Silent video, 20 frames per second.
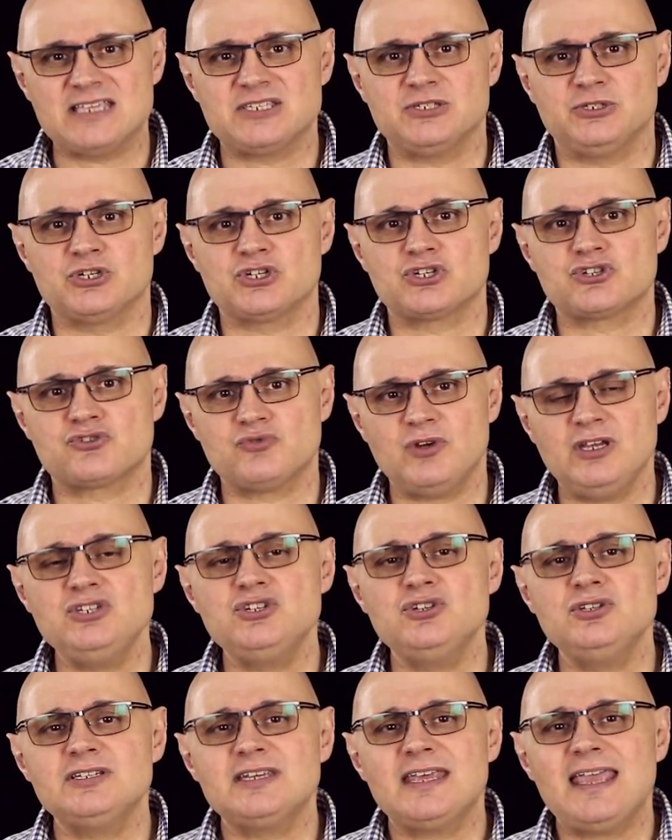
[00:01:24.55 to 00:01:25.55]
as an
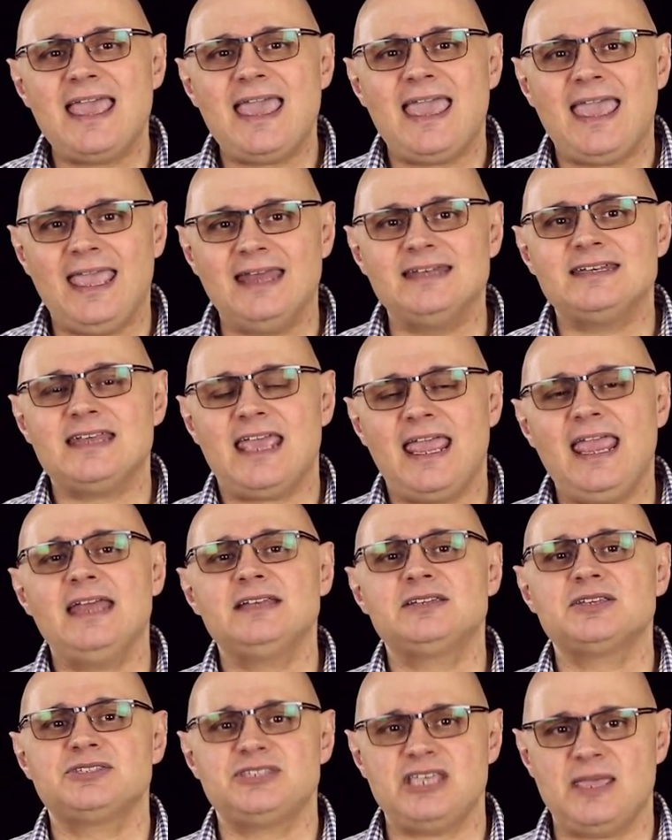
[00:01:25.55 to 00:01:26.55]
astringent and
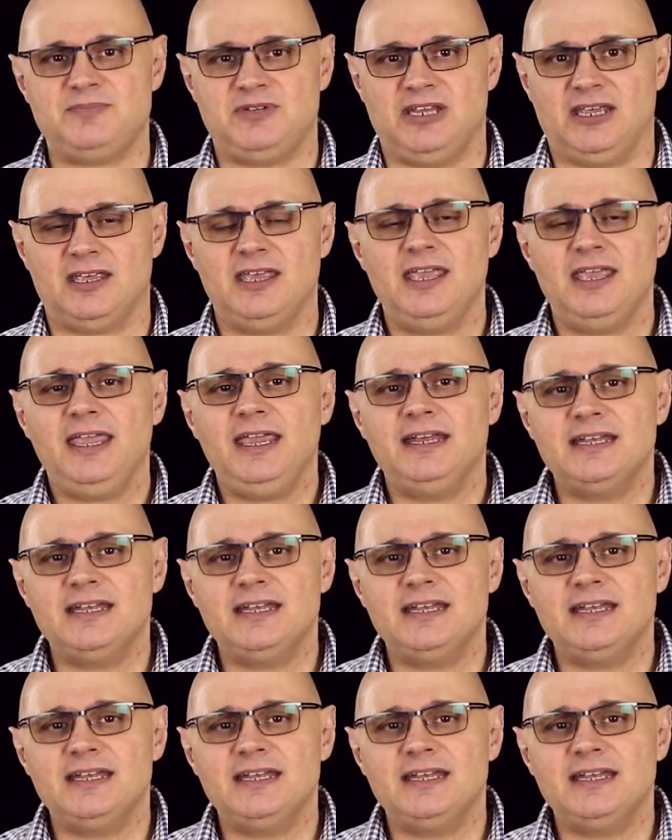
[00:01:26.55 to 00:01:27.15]
antiseptic.